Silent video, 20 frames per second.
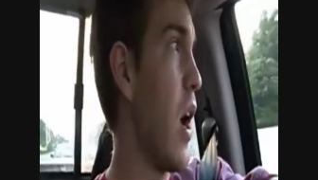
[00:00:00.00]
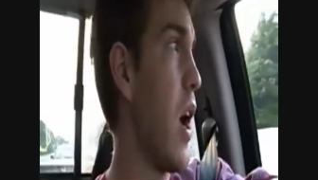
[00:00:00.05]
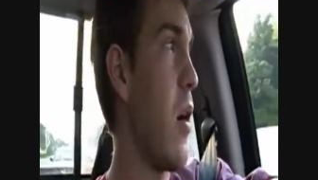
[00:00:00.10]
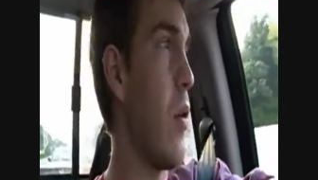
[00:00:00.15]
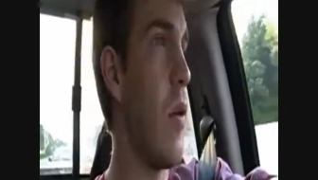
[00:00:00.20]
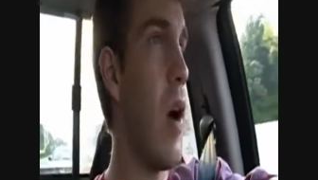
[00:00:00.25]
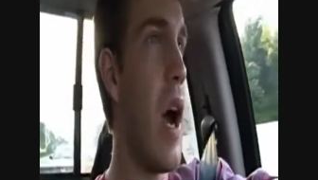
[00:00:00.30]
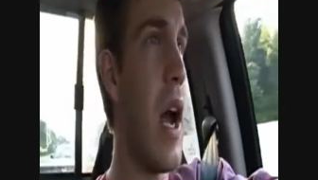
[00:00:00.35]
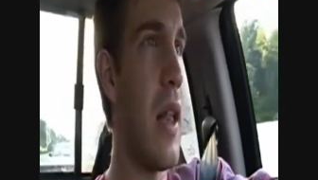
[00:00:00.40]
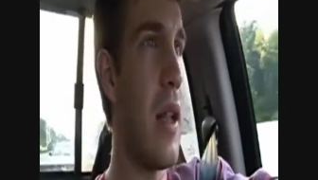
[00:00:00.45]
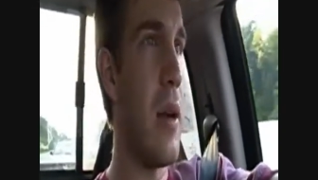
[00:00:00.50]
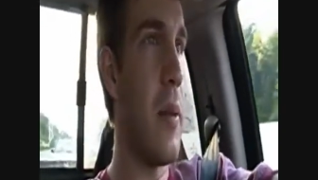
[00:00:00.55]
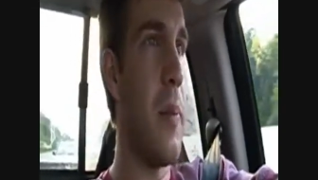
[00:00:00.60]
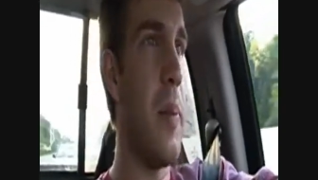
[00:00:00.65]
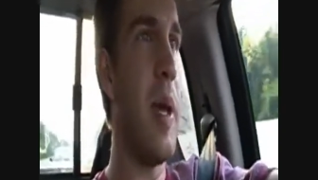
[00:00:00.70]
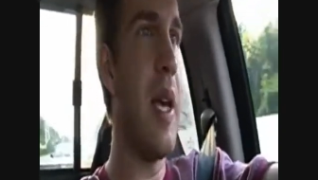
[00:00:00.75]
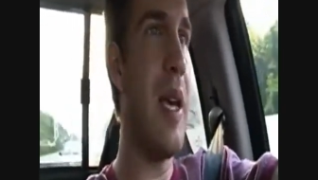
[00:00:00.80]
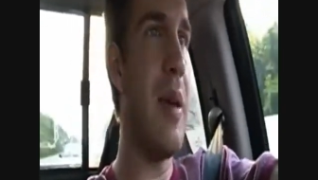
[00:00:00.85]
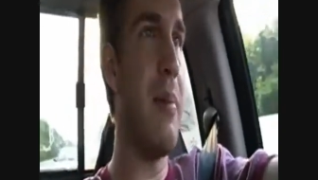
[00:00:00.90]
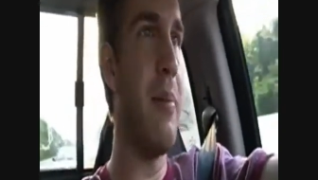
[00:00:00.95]

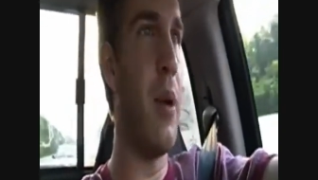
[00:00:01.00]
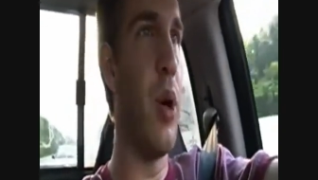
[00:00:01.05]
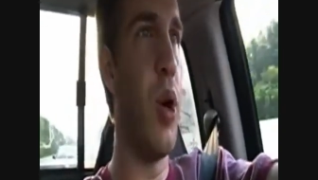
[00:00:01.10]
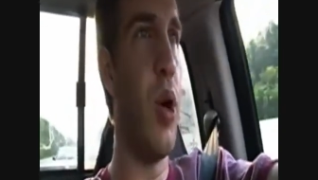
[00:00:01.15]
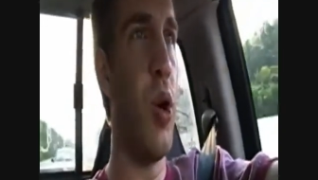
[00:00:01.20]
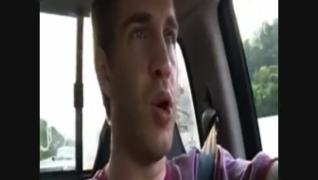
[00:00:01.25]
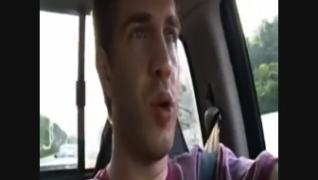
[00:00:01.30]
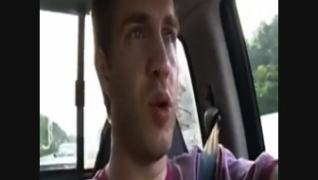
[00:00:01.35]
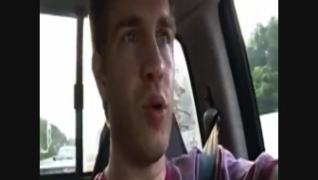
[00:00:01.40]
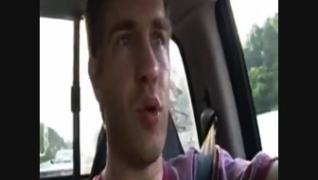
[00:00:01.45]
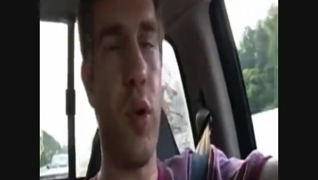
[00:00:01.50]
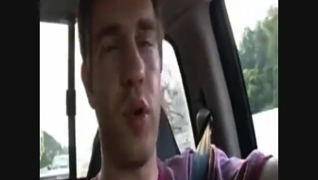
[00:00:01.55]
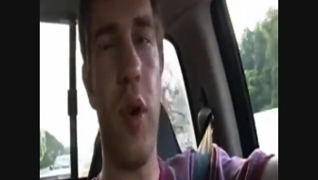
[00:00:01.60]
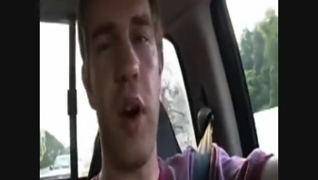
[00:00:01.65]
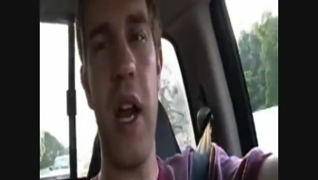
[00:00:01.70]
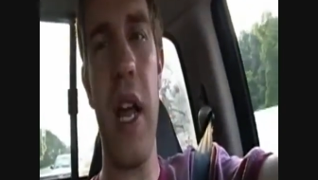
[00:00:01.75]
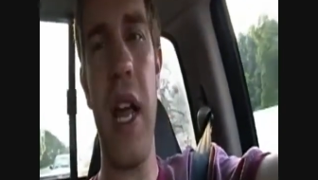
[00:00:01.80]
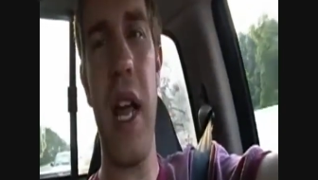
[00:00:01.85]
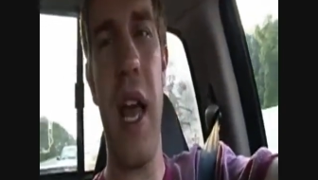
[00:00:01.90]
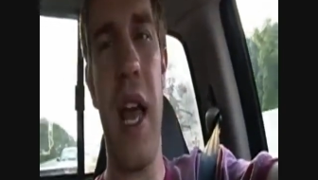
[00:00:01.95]
Rottweiler, Pit Bull,
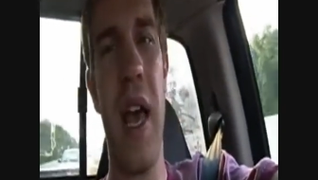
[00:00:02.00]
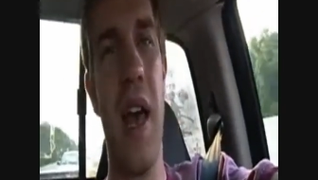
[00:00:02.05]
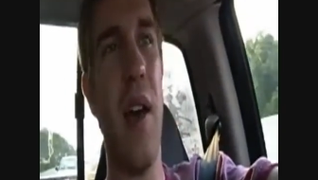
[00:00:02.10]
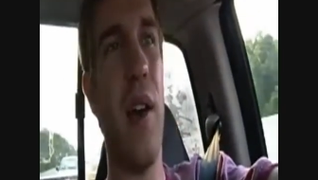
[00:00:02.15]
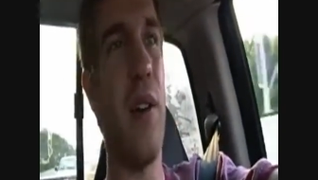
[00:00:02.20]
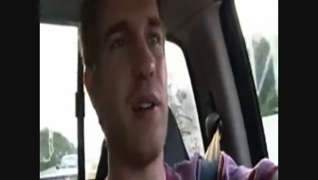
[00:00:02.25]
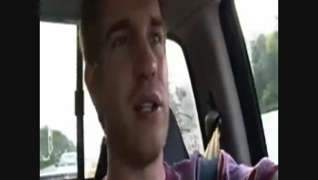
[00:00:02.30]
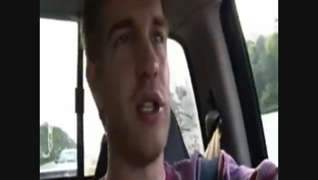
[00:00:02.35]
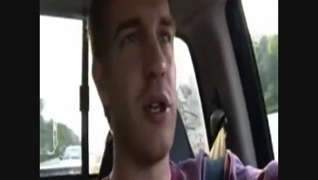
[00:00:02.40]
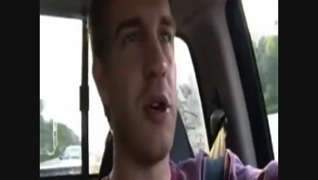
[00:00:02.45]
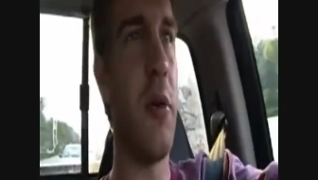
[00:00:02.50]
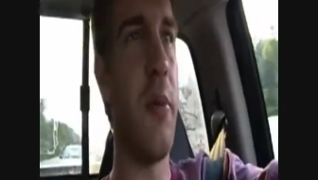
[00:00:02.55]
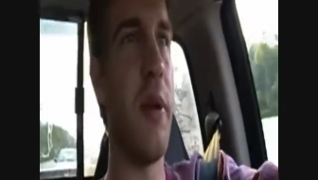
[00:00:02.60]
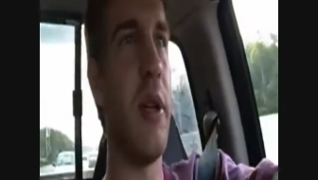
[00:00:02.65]
Greyhound,